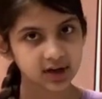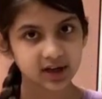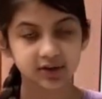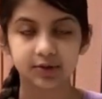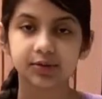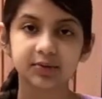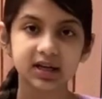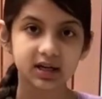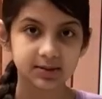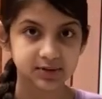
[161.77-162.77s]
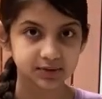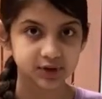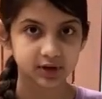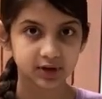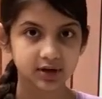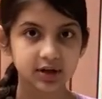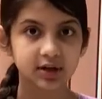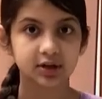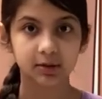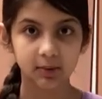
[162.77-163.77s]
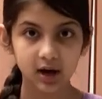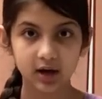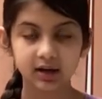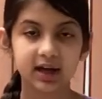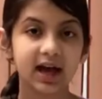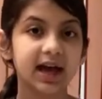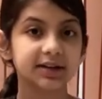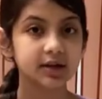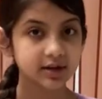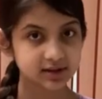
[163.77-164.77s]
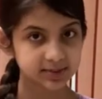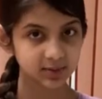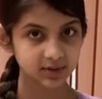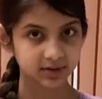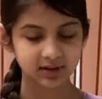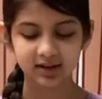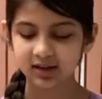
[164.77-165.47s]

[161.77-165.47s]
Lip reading: your 3 cups of sugar, your pot, and your spoon.